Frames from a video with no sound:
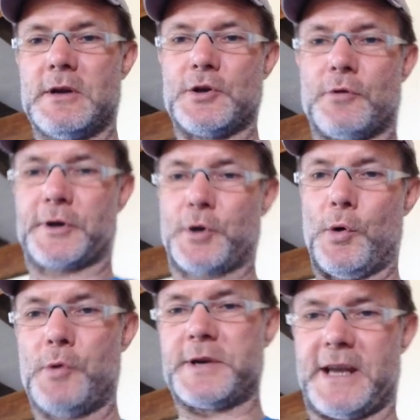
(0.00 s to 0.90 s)
you're
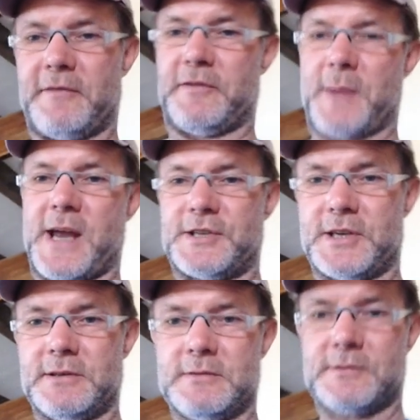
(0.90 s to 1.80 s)
recording
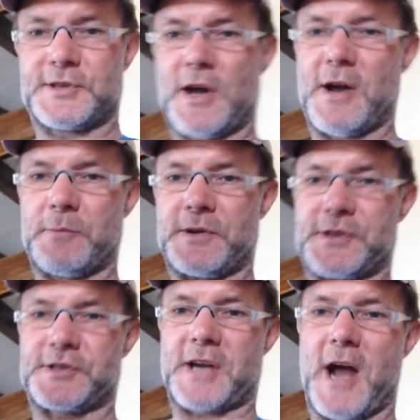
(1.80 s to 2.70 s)
information, starting with
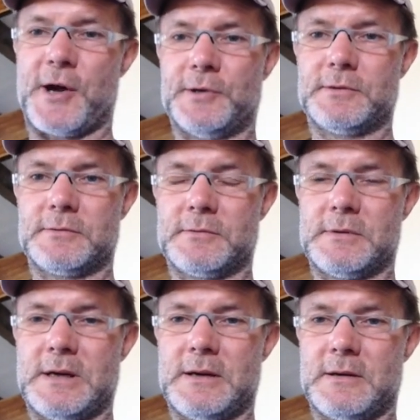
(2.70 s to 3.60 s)
the scale,
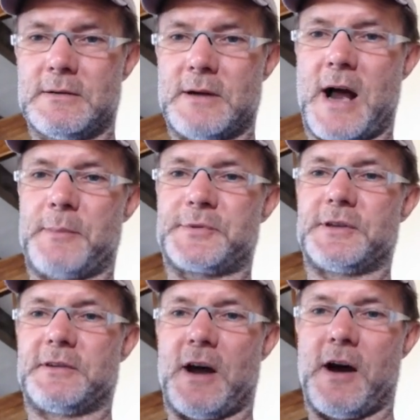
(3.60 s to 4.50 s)
up
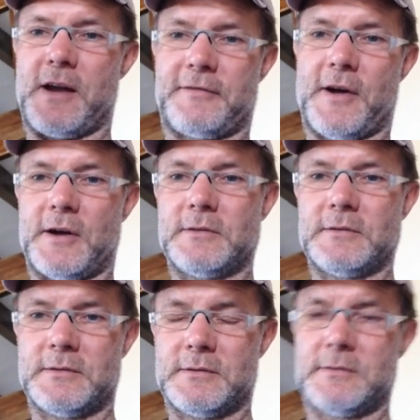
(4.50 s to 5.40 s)
to the iPhone,
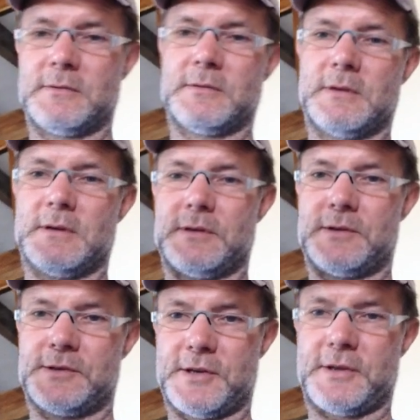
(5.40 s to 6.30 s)

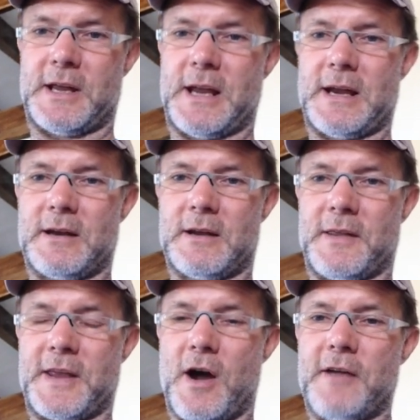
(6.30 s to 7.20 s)
and
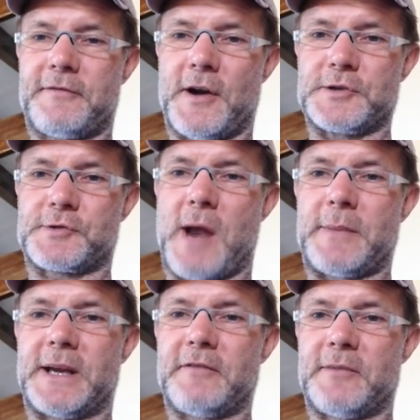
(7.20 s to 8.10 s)
the iPhone's
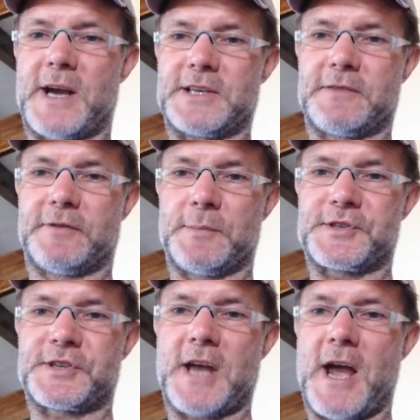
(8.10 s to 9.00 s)
grabbing information from the
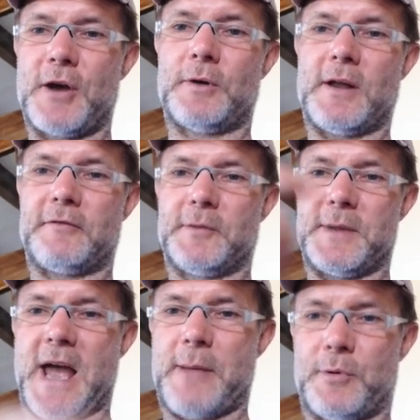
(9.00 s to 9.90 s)
scale and from
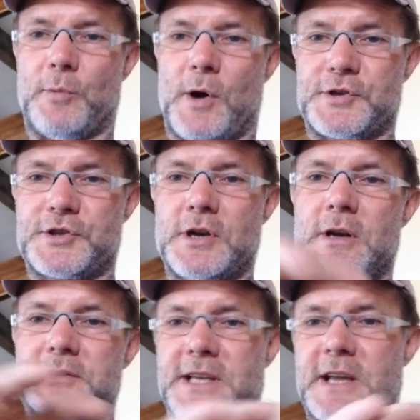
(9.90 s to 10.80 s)
the Apple Watch to